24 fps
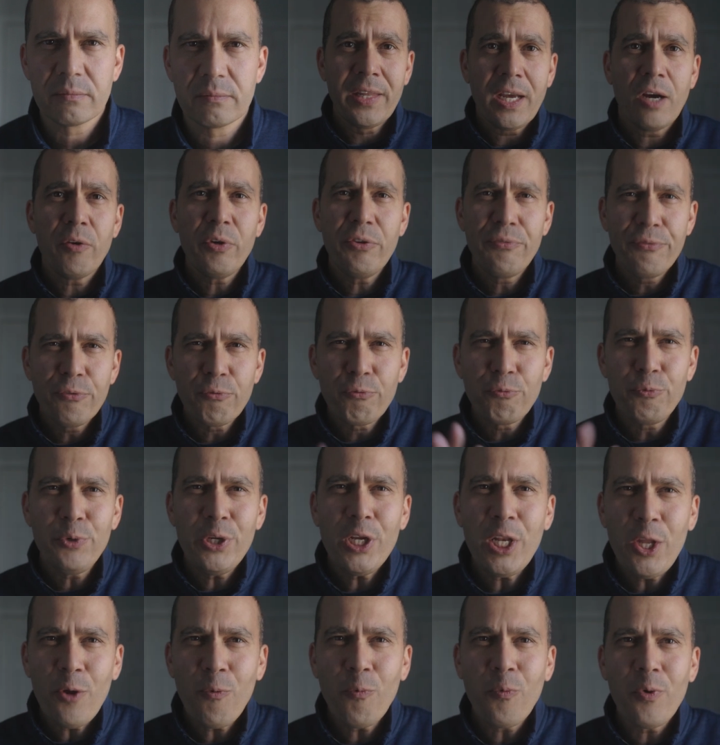Now, if you
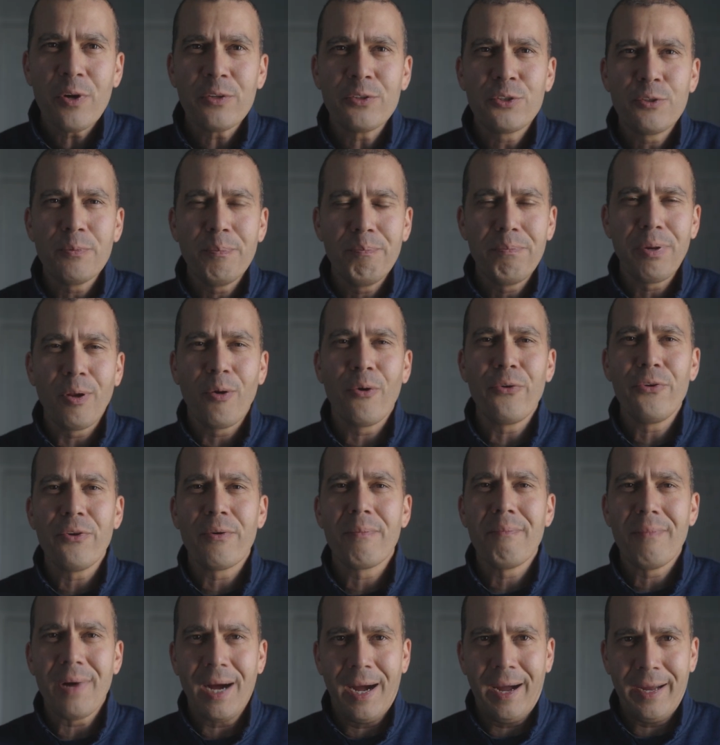really want to blow
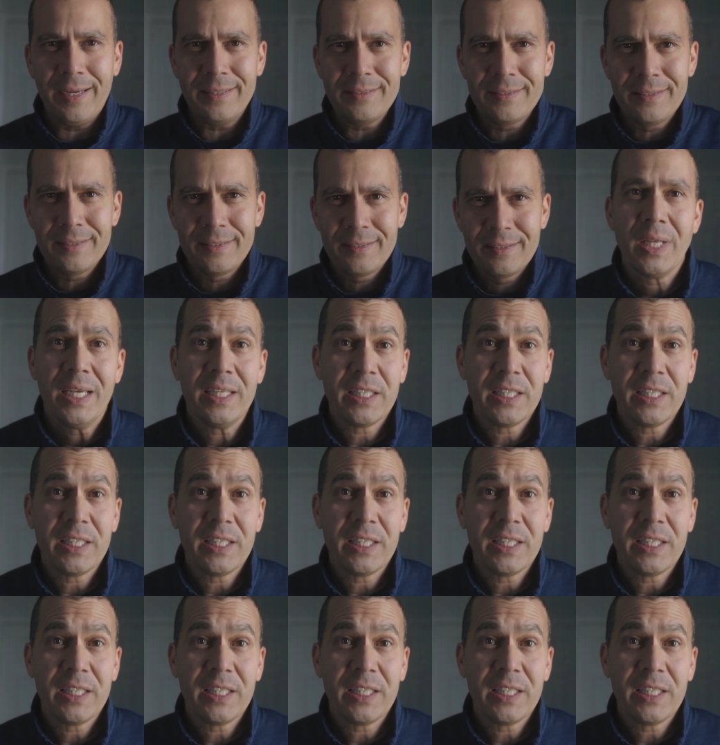your mind,